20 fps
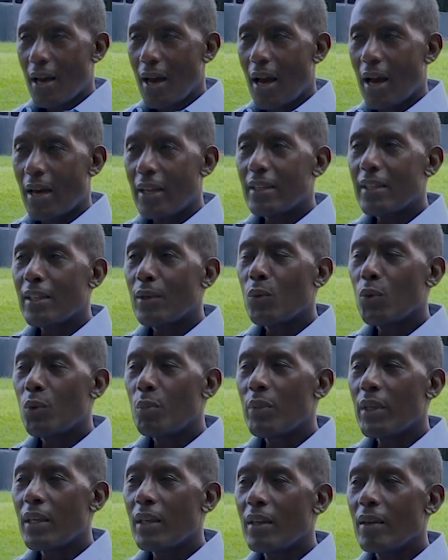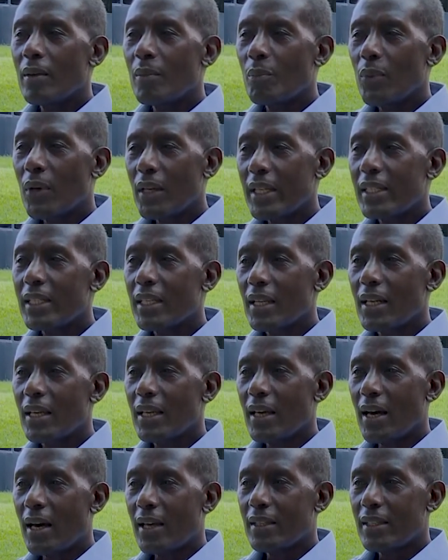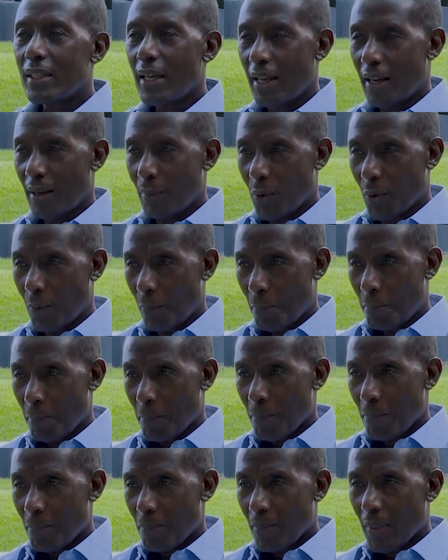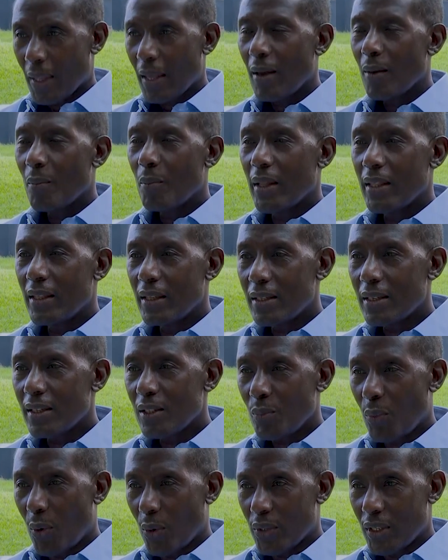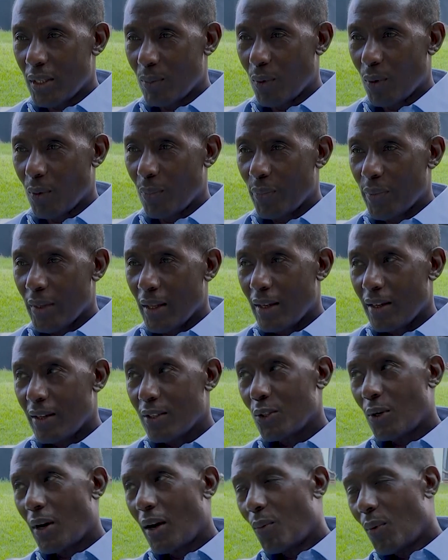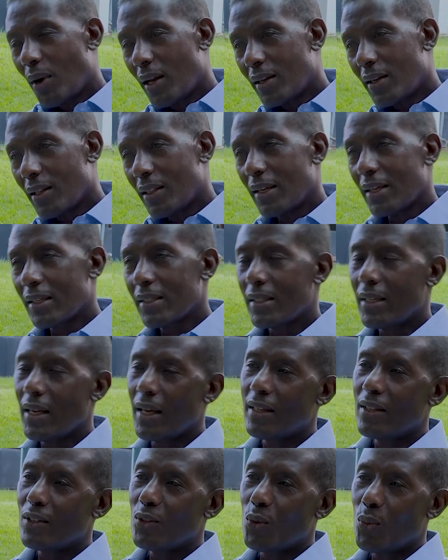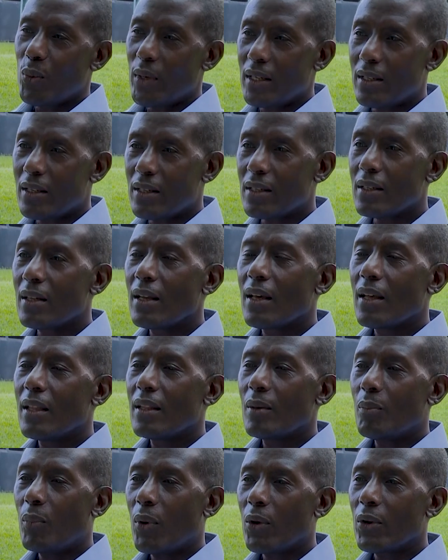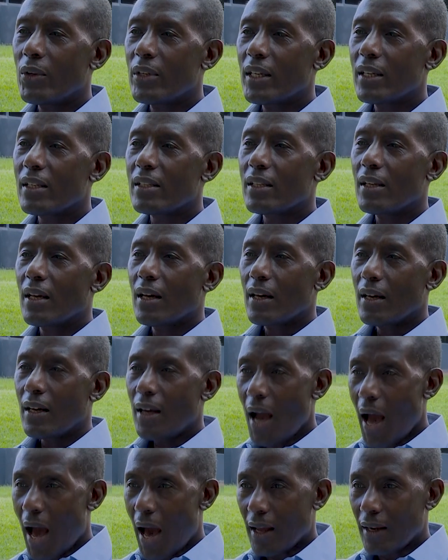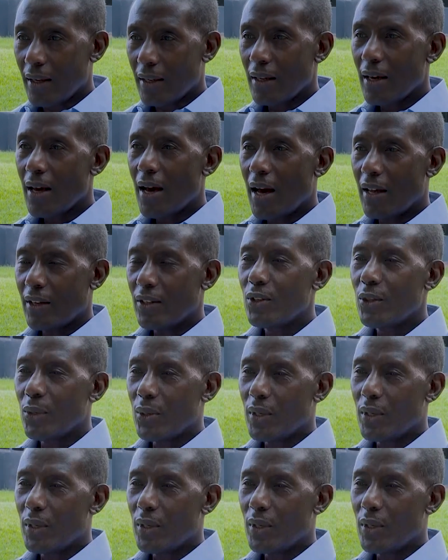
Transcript: and it would be politically untenable. But this is possible. So I wonder the extent to which the politics can and do